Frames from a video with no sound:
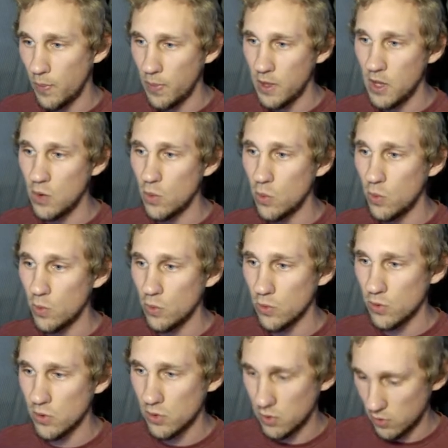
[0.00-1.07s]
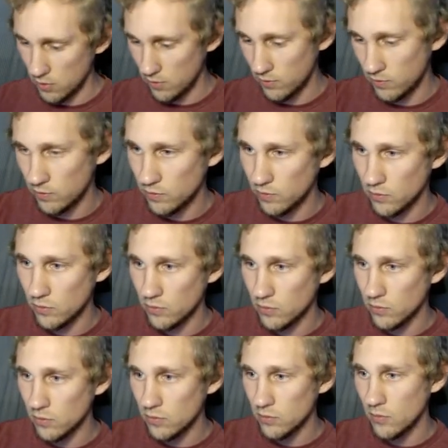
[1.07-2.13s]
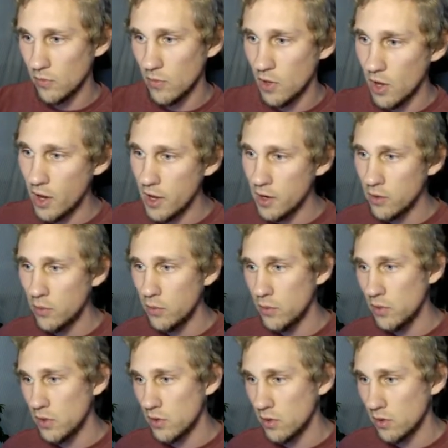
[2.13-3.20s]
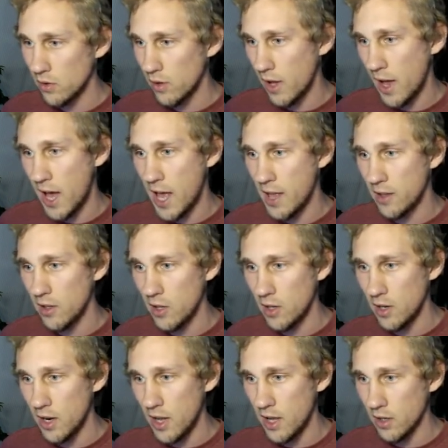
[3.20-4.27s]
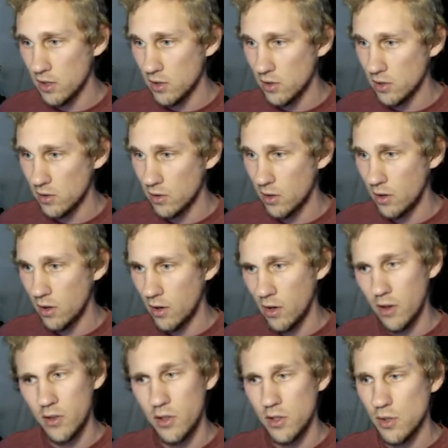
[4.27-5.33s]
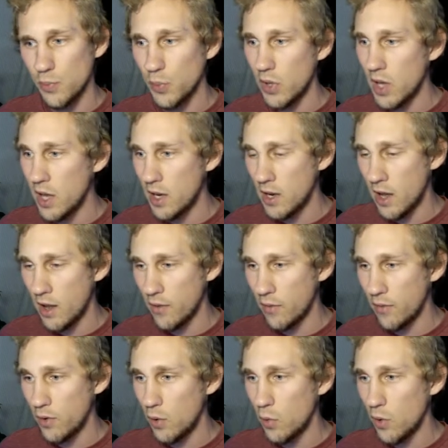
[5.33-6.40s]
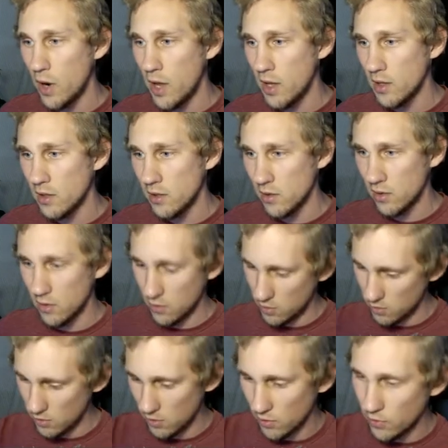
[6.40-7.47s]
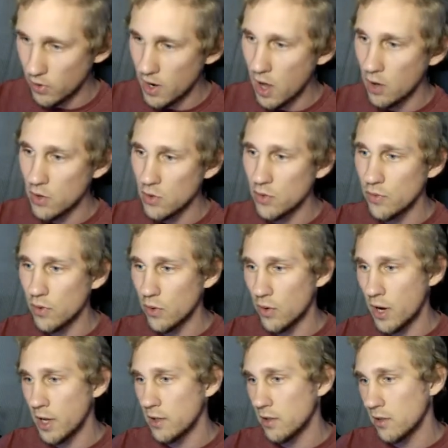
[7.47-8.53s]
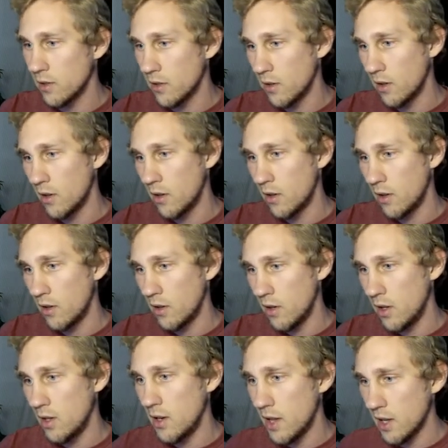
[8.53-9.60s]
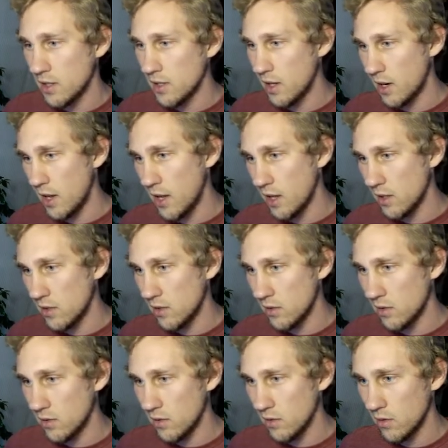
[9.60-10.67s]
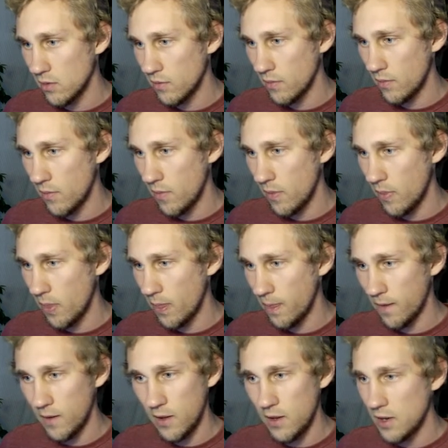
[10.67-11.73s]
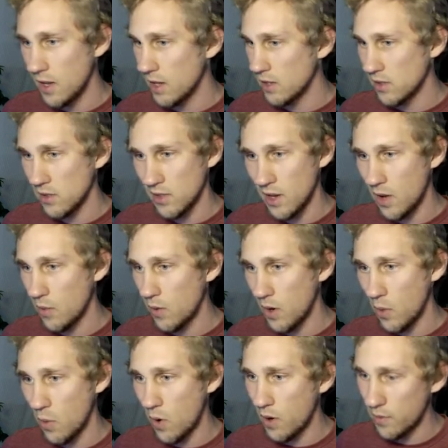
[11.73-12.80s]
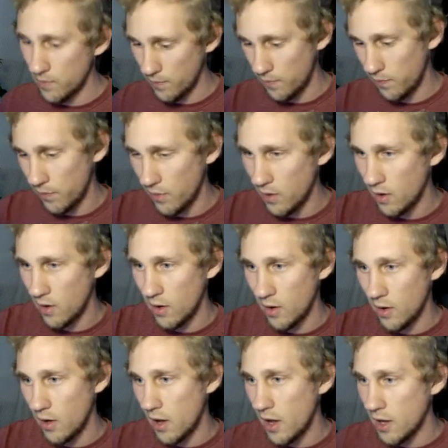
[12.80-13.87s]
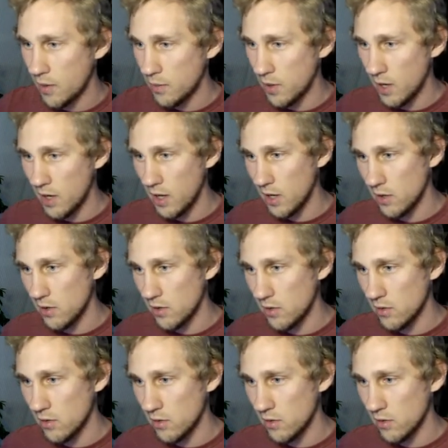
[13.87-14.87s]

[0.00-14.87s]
equals items at index display.fillRect. For now I'll use fillRect. Index.x. Index is not what I want. Item.x.